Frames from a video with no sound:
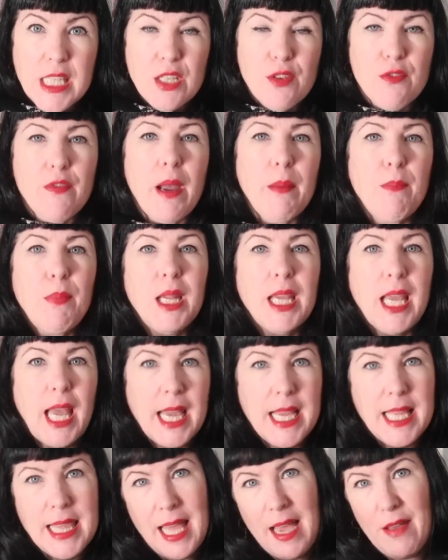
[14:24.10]
to
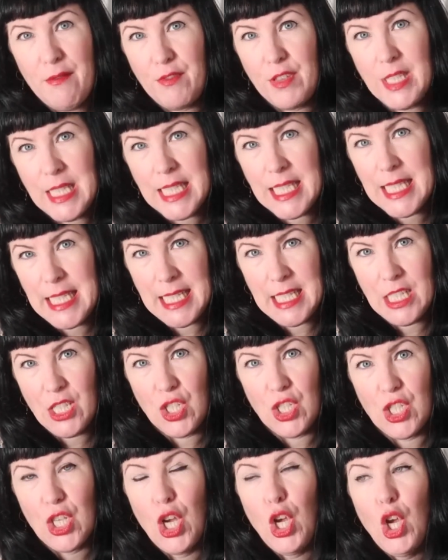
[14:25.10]
replicate that
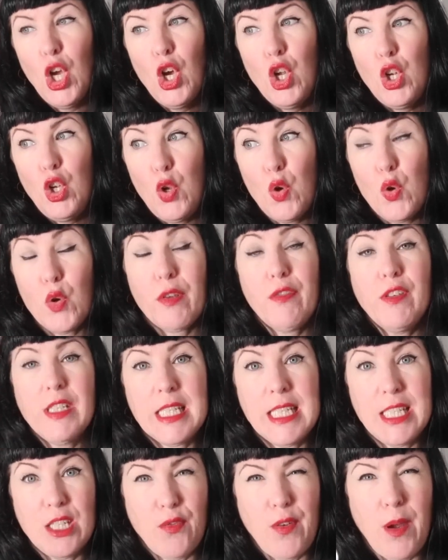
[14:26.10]
vintage look,
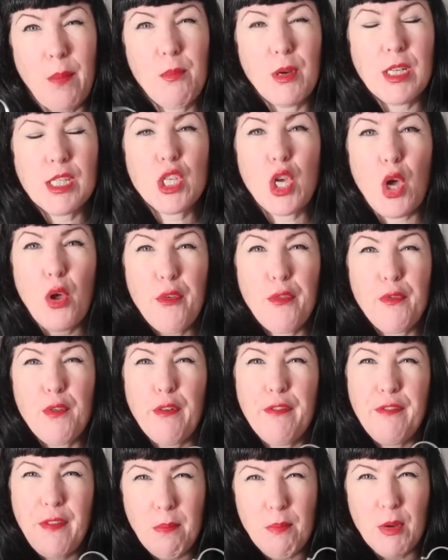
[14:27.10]
vintage fabrics, go for
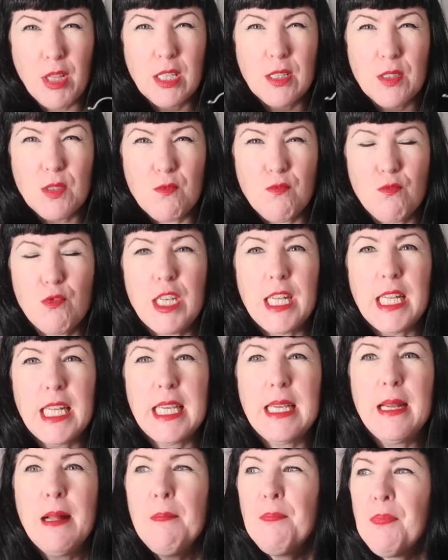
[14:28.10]
a fabric that's
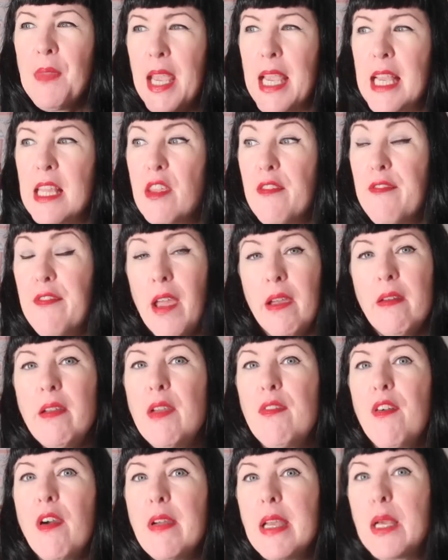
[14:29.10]
really either
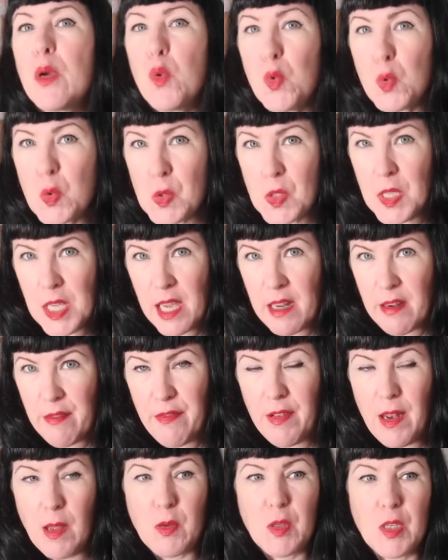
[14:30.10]
very, very gauzy and
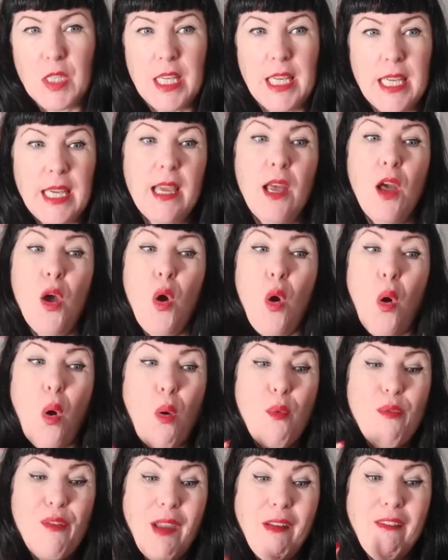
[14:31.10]
floaty
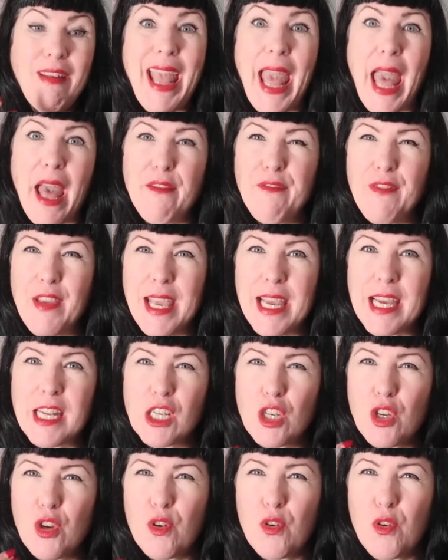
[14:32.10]
or very heavy
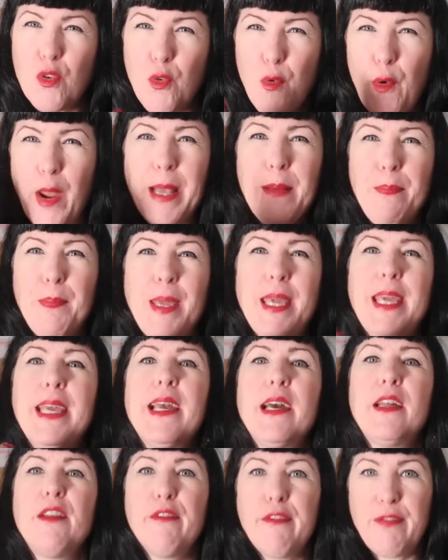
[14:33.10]
and crepey and